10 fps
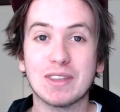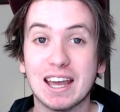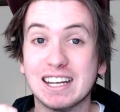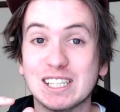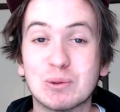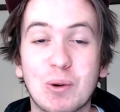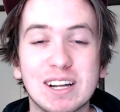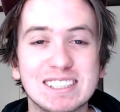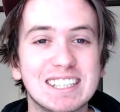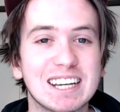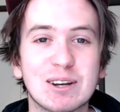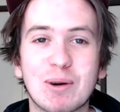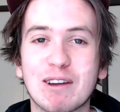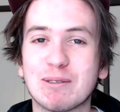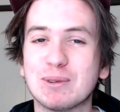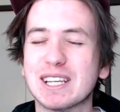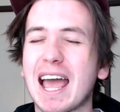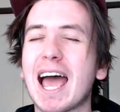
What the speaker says: And he's 1 second away from just